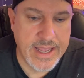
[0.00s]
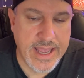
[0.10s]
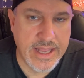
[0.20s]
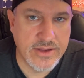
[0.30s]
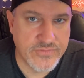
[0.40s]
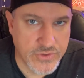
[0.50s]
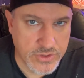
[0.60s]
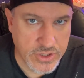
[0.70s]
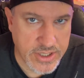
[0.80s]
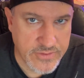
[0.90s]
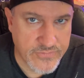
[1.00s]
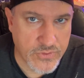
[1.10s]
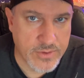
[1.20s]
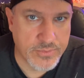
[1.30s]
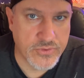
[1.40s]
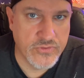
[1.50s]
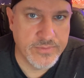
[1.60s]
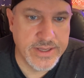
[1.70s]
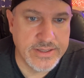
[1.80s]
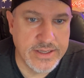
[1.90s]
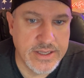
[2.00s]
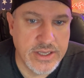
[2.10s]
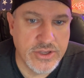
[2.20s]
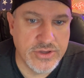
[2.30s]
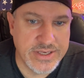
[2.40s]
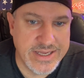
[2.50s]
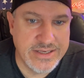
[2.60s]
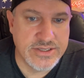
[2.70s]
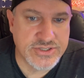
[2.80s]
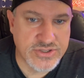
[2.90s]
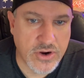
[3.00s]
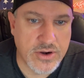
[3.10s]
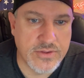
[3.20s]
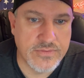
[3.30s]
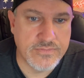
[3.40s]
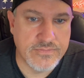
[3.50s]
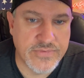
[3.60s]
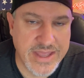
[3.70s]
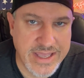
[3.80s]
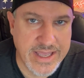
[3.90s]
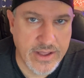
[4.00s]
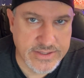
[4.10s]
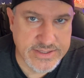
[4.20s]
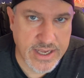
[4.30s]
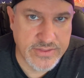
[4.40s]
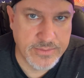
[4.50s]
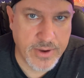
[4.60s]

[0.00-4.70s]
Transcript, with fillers: And if you're looking for improvement, you need to start thinking outside the